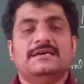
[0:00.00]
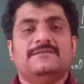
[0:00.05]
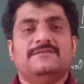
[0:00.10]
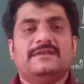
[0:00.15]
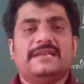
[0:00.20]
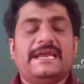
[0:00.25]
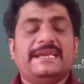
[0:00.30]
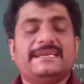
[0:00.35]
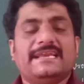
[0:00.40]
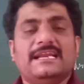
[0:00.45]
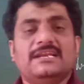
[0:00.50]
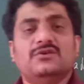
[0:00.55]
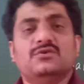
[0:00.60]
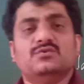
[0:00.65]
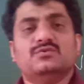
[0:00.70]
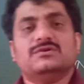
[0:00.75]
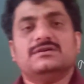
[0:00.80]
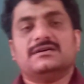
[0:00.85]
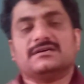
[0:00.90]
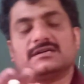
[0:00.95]
When I tell
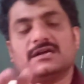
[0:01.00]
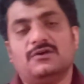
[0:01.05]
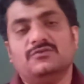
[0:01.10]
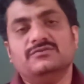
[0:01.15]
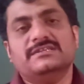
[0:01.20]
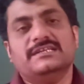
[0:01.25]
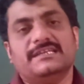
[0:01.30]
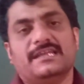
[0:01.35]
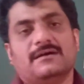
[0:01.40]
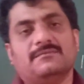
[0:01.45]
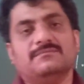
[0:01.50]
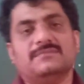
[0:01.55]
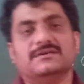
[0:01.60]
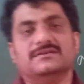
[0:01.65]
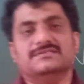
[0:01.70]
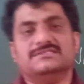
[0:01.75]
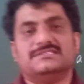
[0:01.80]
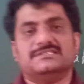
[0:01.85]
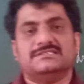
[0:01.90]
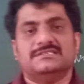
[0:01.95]
you count the
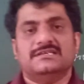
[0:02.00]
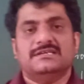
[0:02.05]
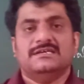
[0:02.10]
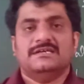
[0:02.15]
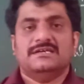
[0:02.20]
numbers